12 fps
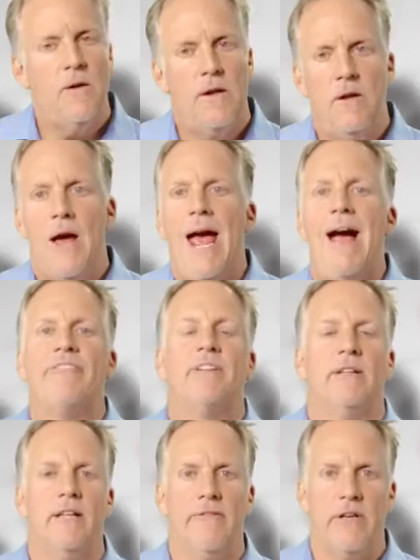you have
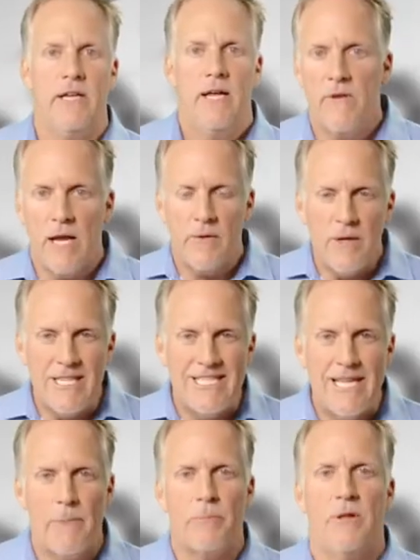to live them. We've got to
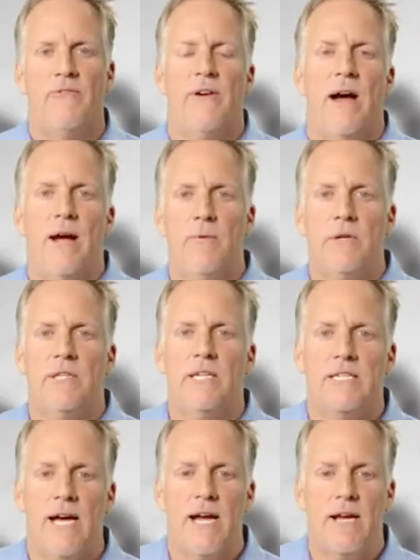exemplify what
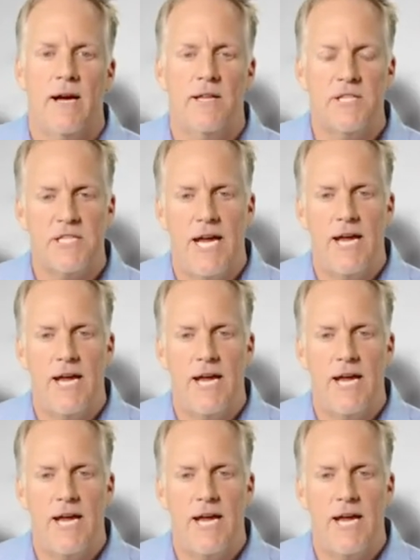these icons